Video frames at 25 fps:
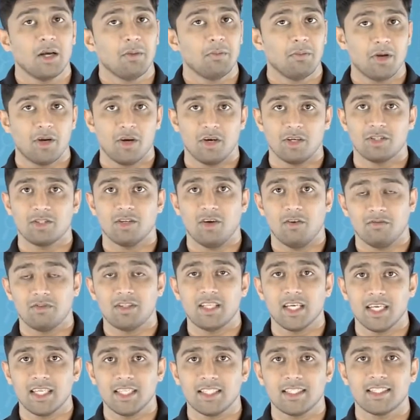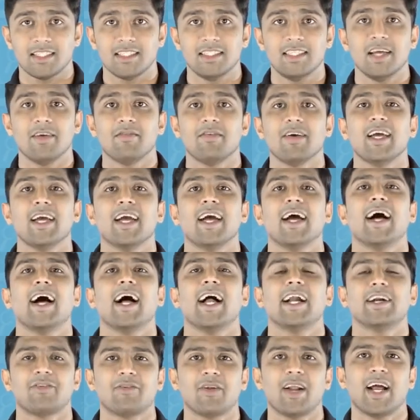Because of this, they were
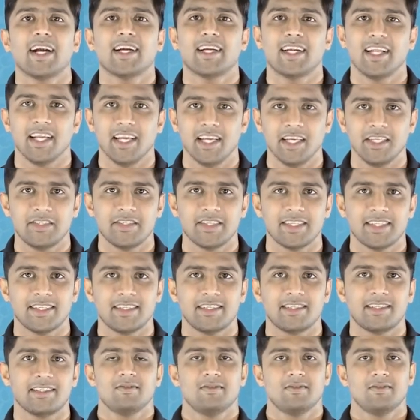attracting each other.